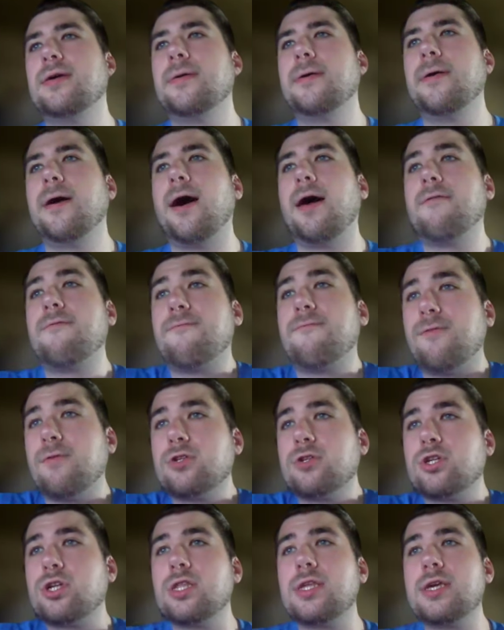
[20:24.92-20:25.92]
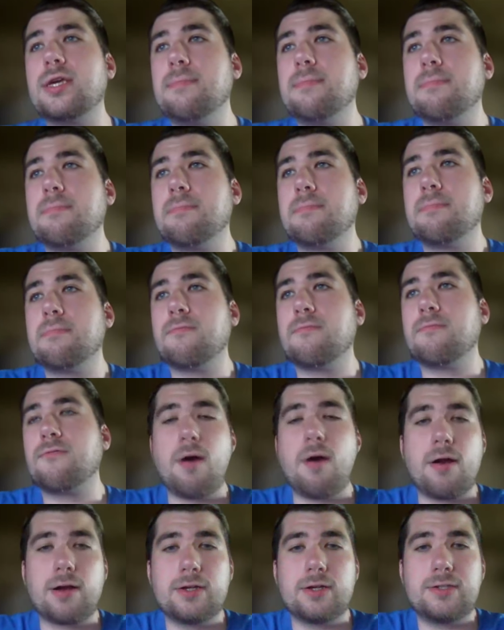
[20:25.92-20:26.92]
unfortunately for
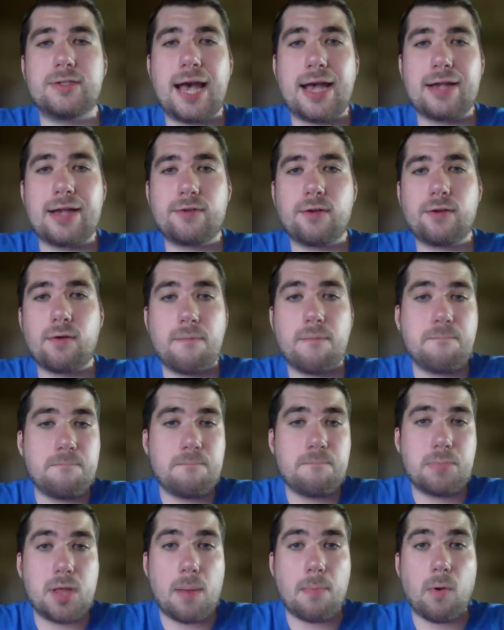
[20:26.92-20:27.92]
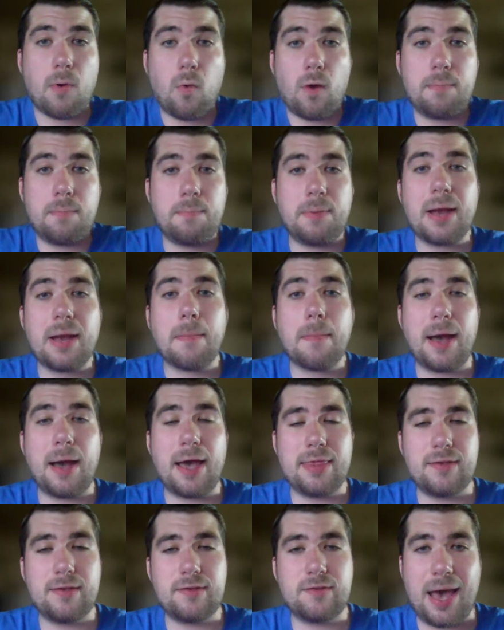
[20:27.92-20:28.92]
Marcus Sasser, a number one pick by
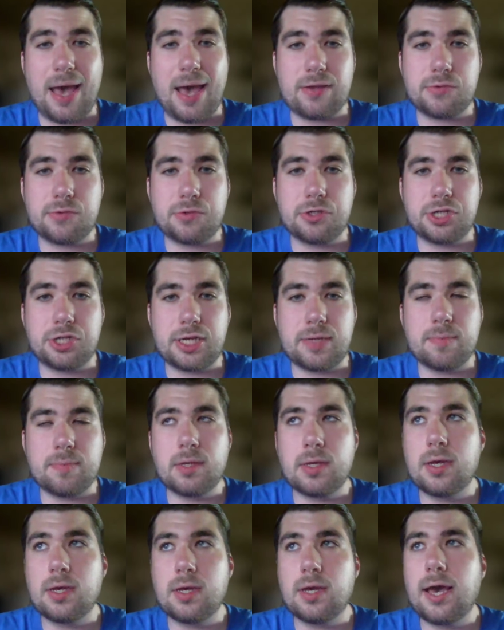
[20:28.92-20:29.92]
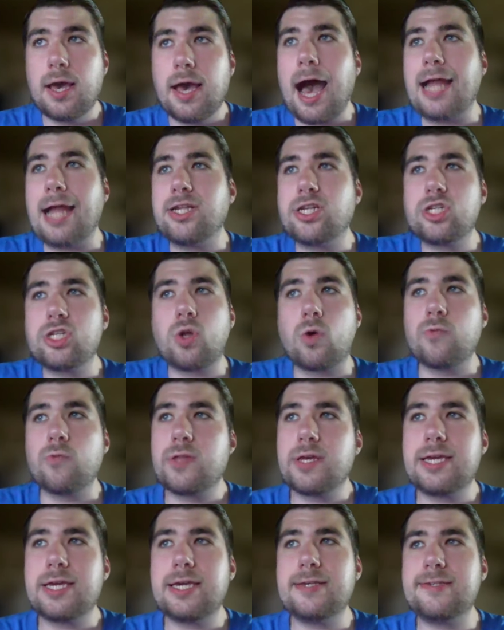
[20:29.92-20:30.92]
this past regime, I just don't
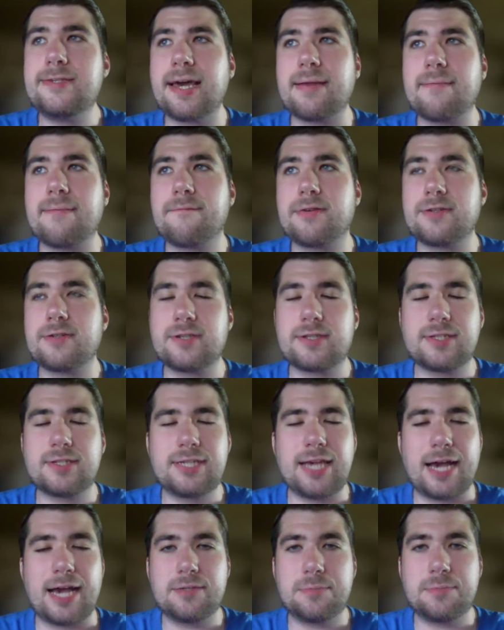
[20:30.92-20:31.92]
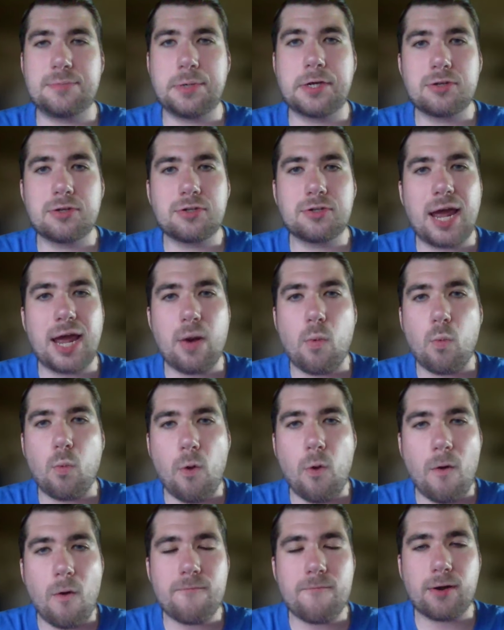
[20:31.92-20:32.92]
think he's set up for success because there's not a
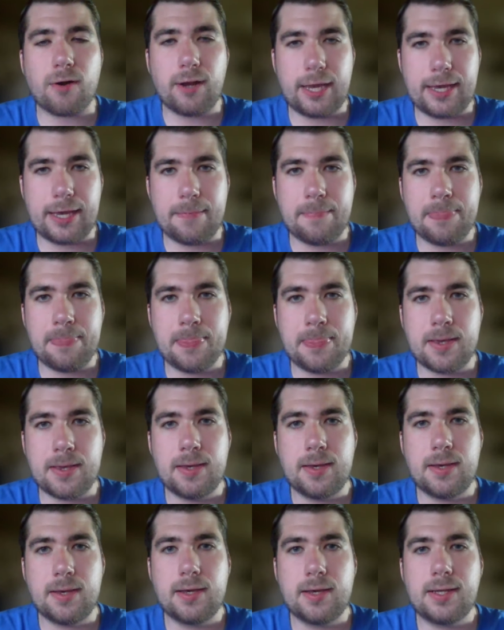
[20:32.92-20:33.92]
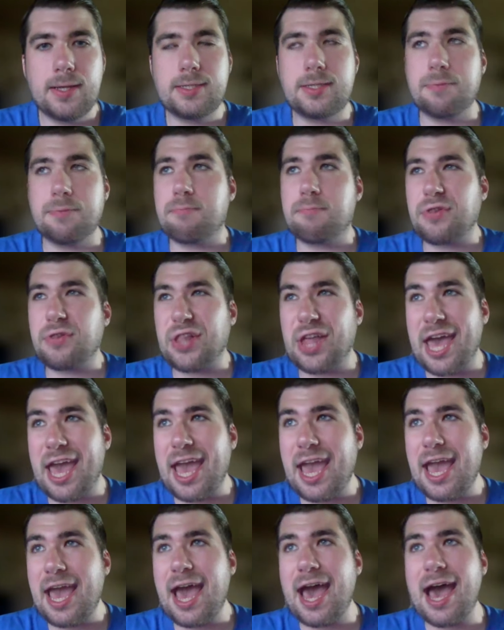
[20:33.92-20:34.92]
role for him to
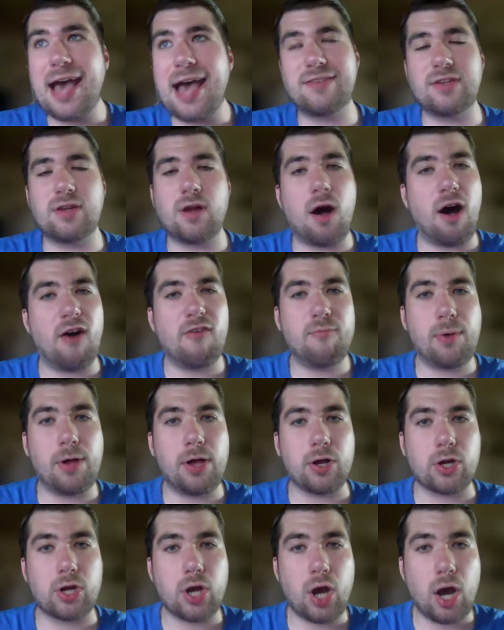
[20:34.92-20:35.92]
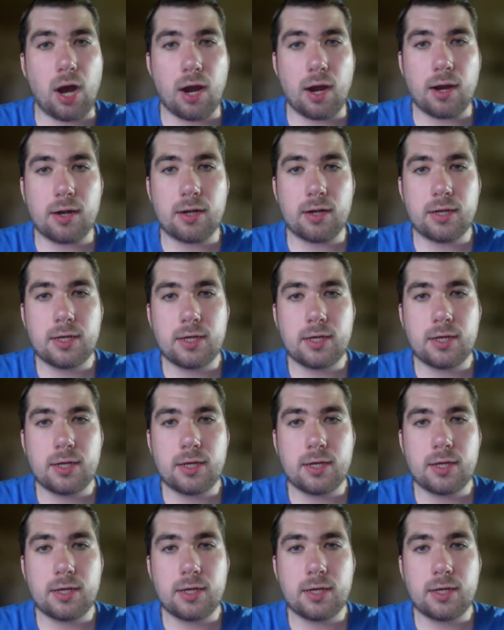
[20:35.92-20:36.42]
play as an off-ball guard.